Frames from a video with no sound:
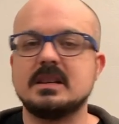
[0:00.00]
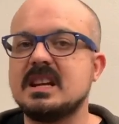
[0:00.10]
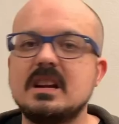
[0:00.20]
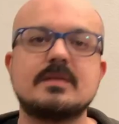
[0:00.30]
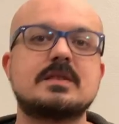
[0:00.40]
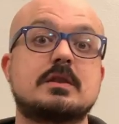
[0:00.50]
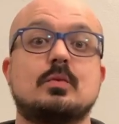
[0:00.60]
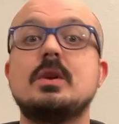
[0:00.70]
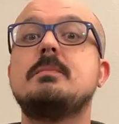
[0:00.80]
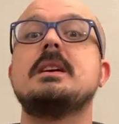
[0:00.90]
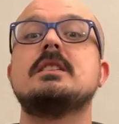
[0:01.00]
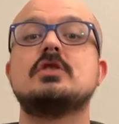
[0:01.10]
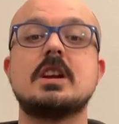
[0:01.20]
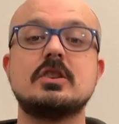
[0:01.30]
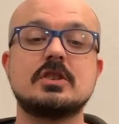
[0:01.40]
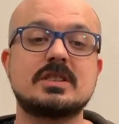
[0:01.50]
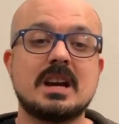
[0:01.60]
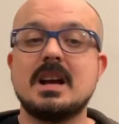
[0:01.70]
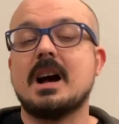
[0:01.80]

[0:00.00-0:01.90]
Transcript: in need of sweeping changes,